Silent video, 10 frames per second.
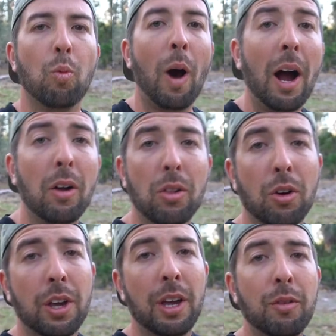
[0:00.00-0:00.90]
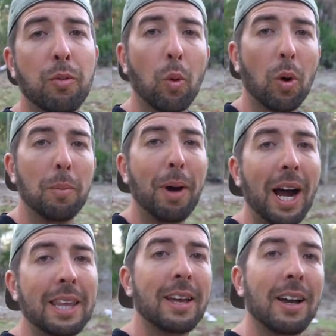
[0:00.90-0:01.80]
While looking for
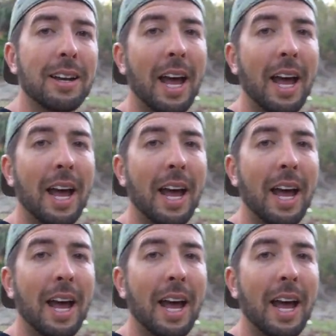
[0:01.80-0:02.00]
python